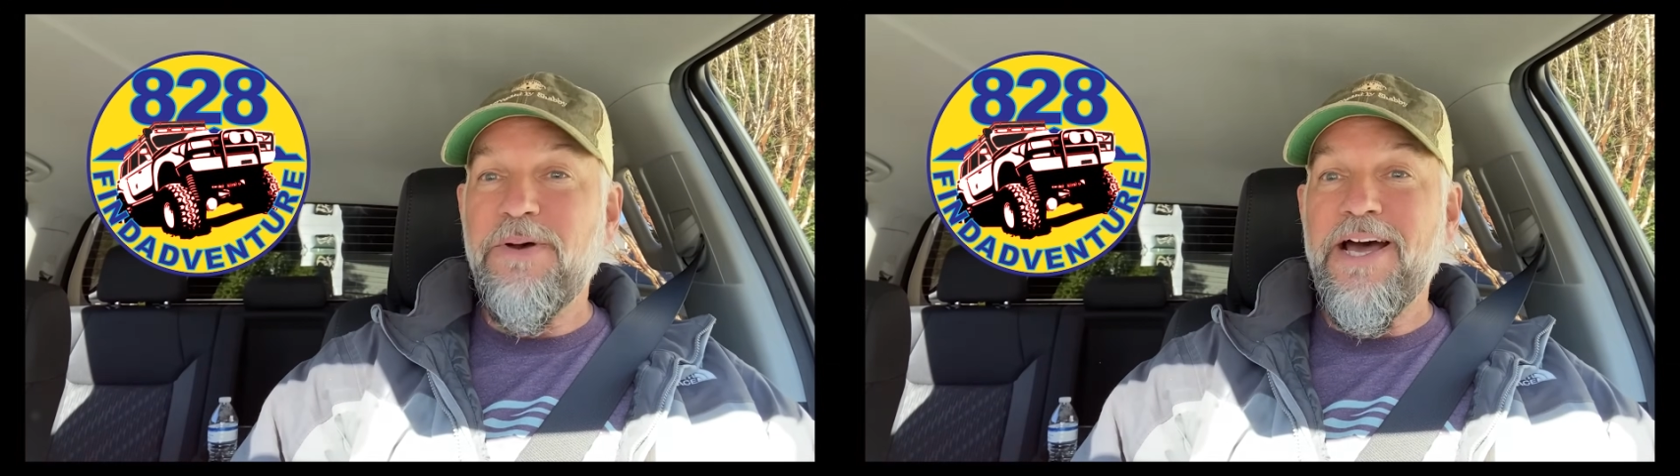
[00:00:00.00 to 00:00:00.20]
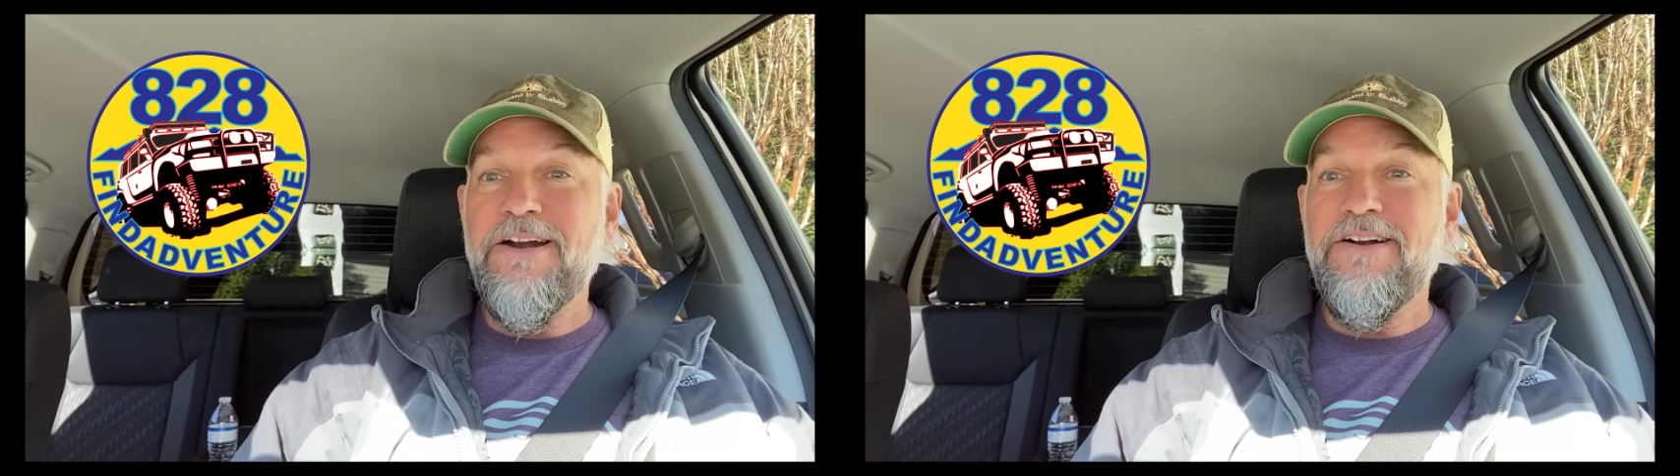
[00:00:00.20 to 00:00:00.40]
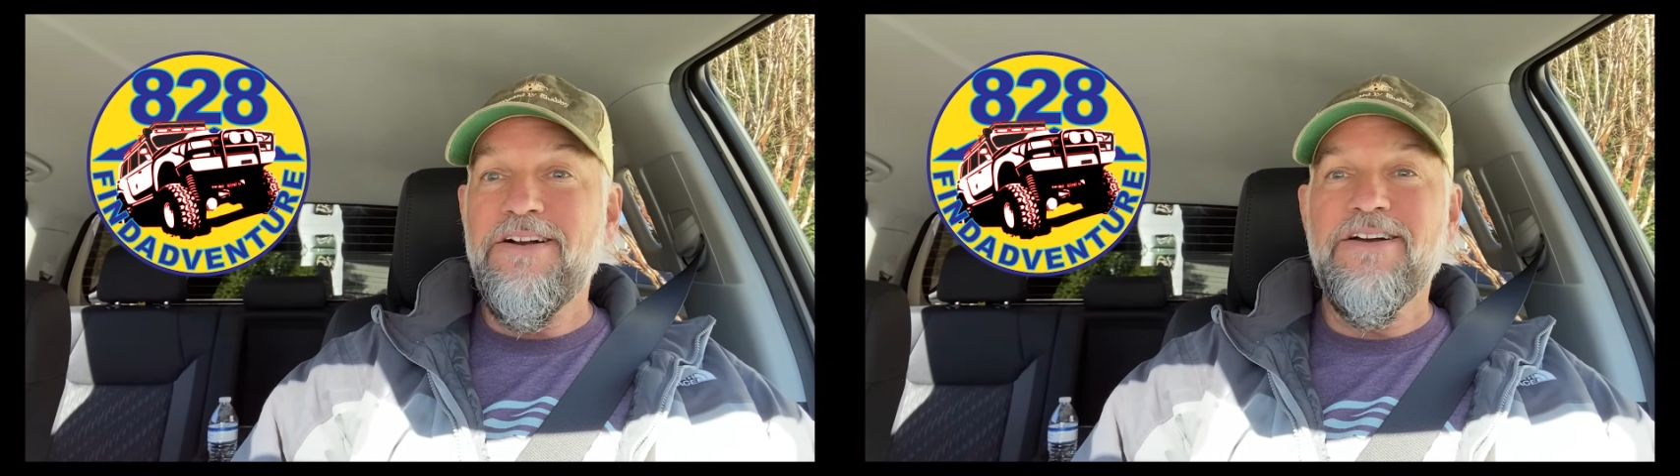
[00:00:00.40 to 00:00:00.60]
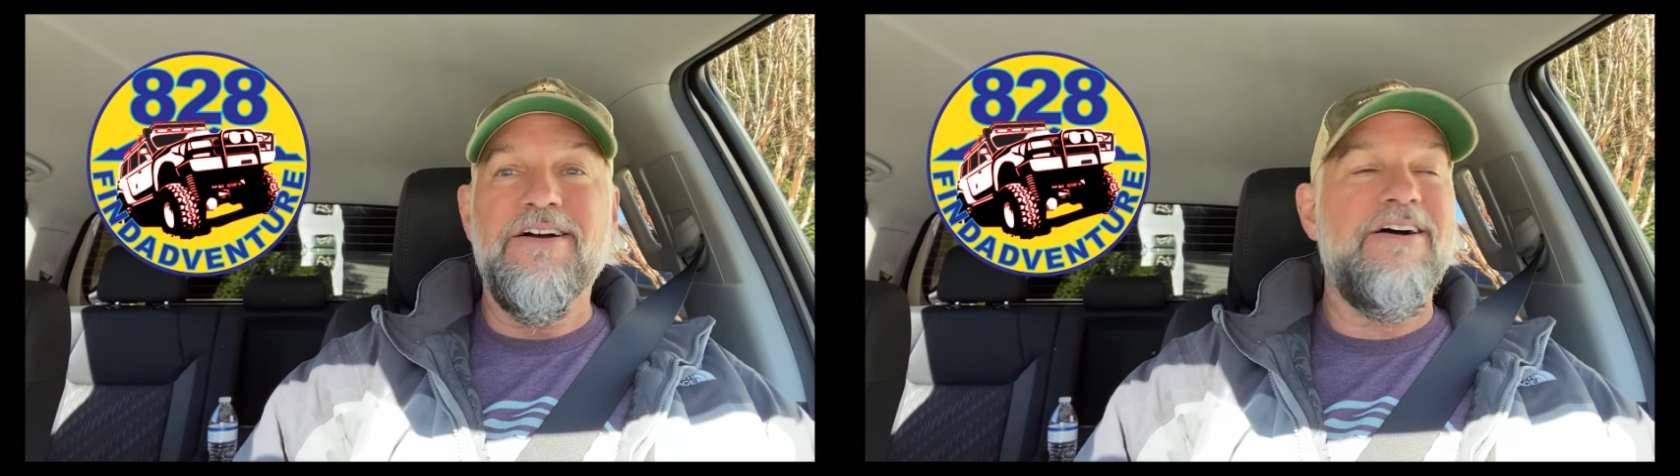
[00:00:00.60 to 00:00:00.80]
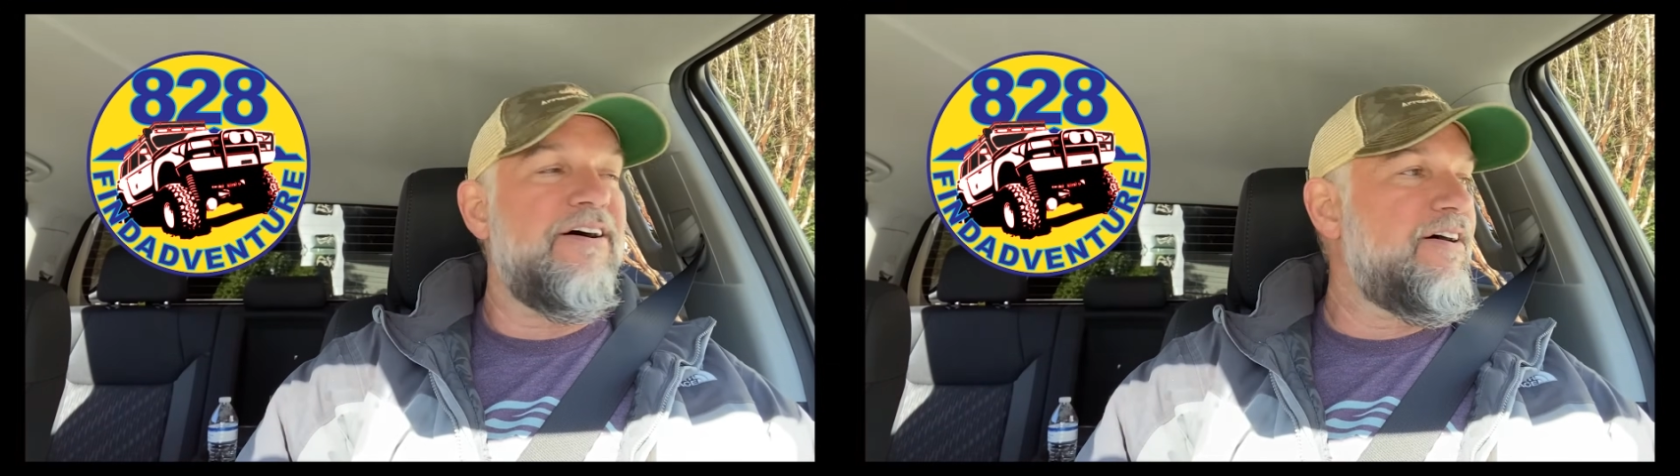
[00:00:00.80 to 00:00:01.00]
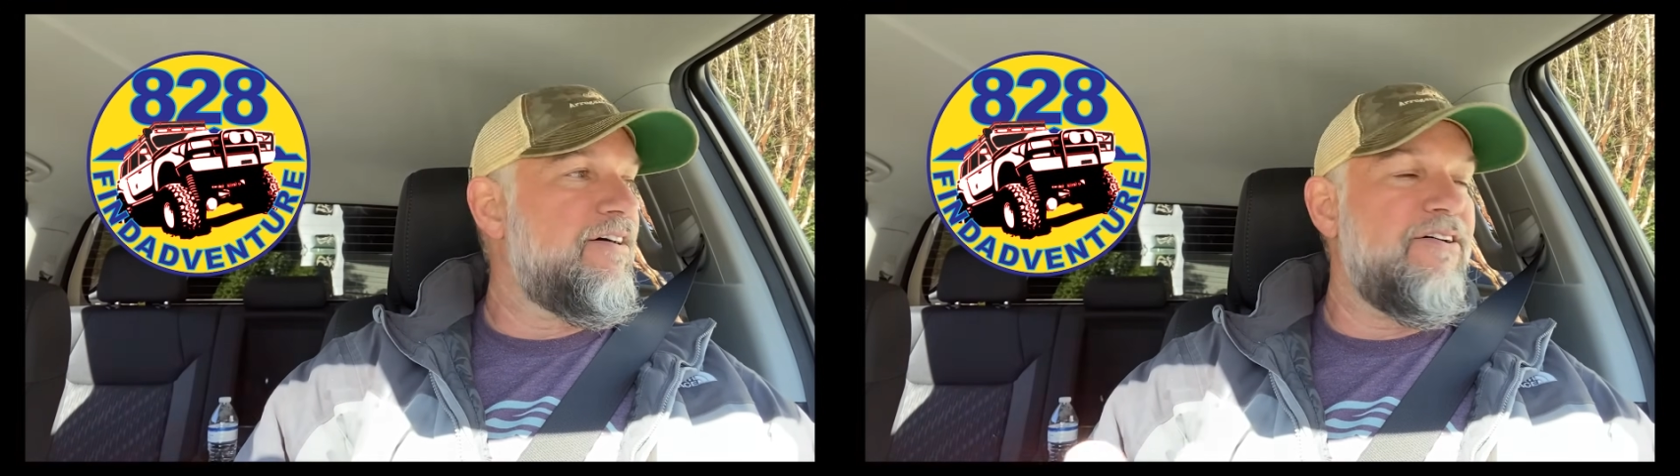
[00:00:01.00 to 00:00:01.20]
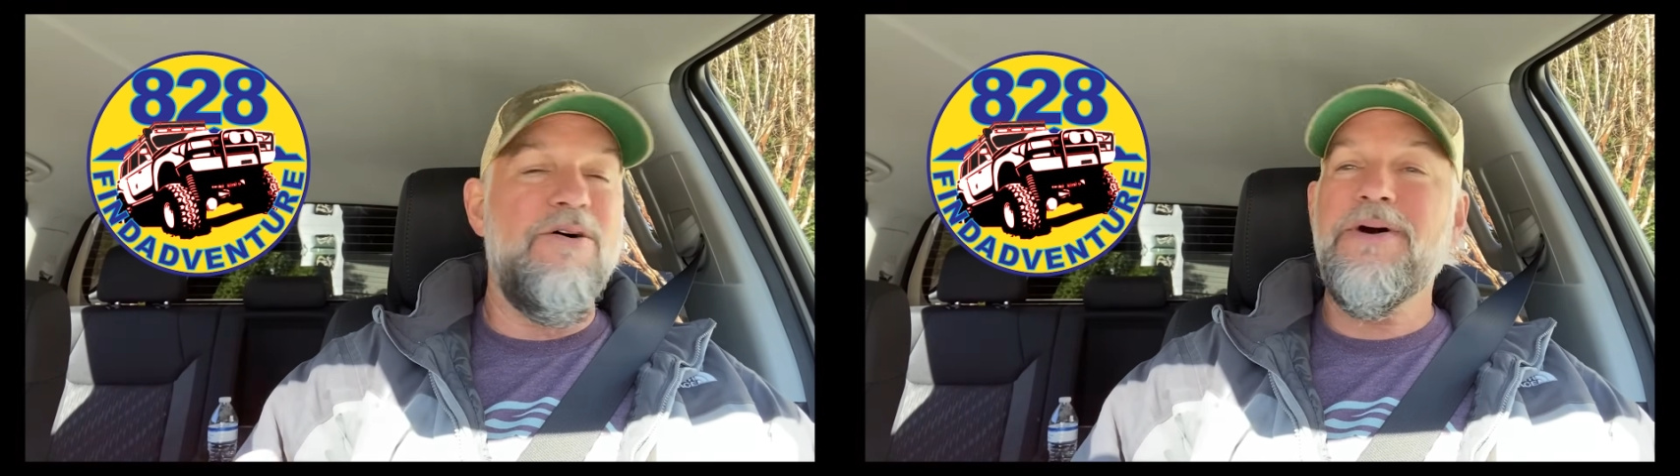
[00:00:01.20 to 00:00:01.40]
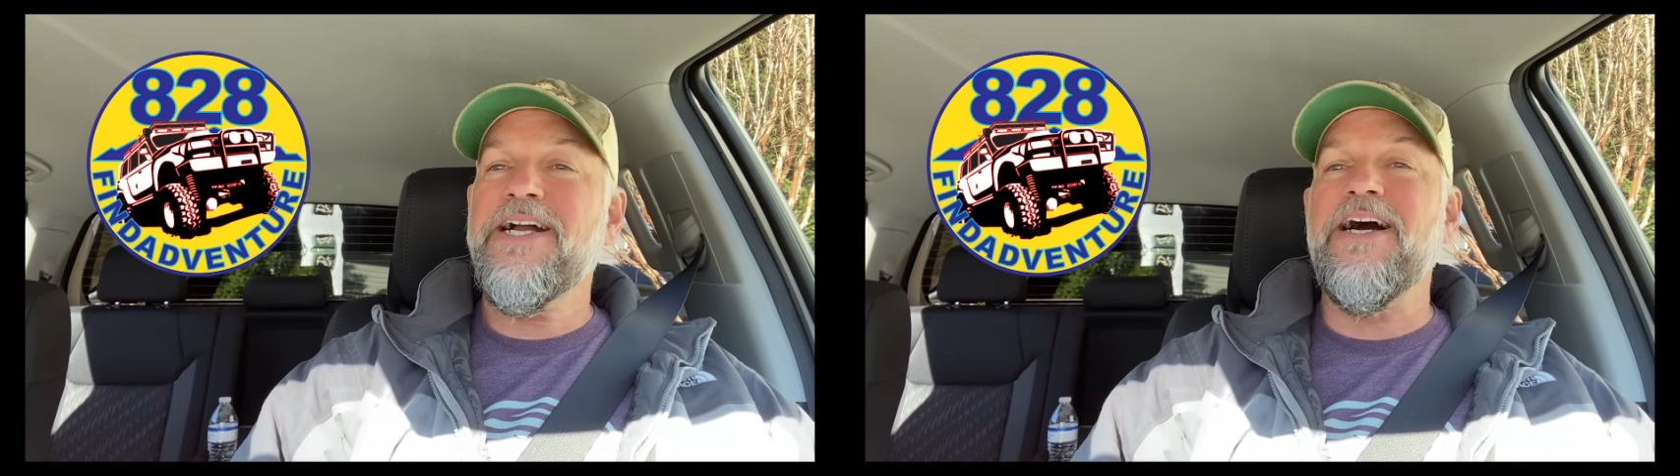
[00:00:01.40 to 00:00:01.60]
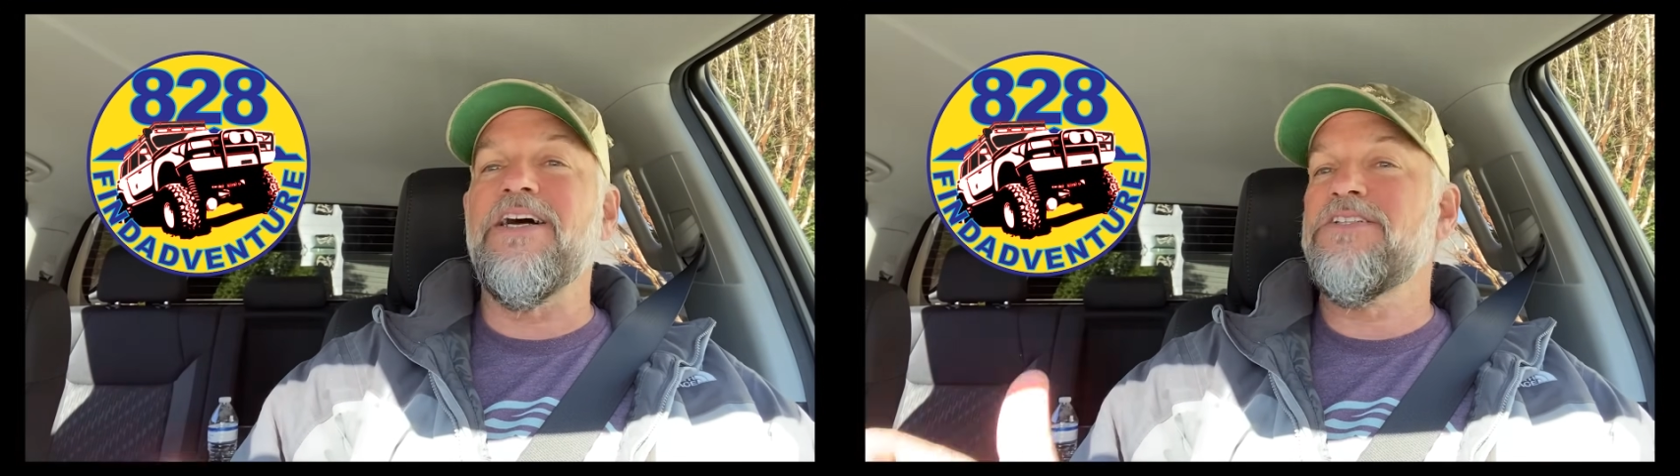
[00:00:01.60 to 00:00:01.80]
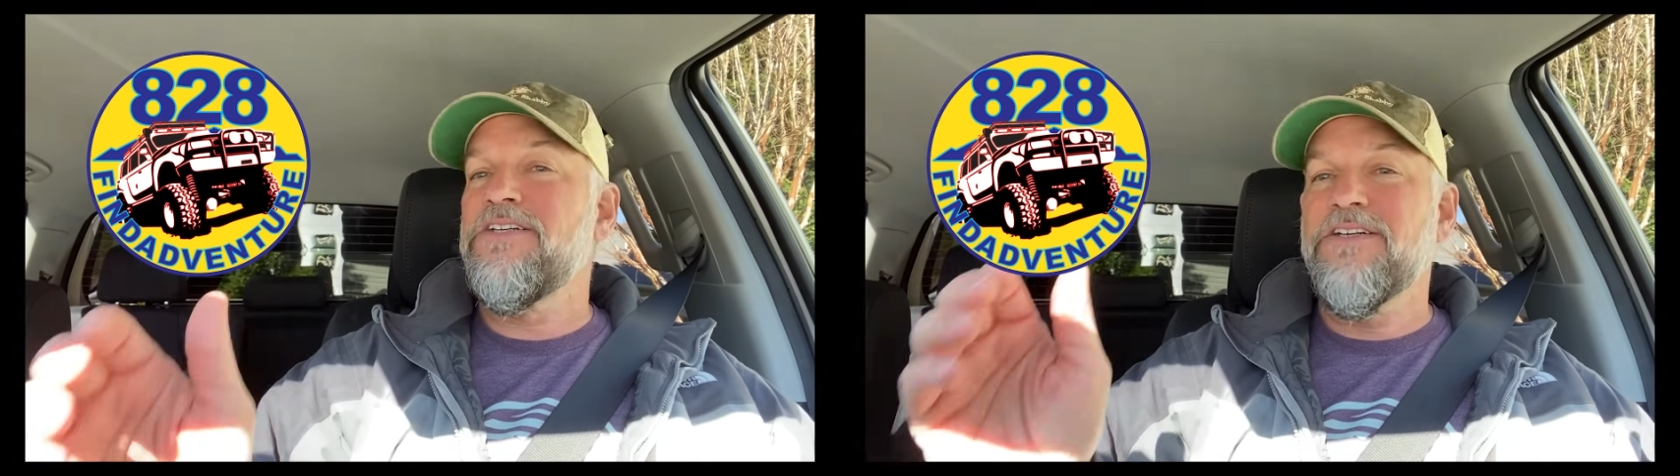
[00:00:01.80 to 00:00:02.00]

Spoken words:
better. Oh my gosh.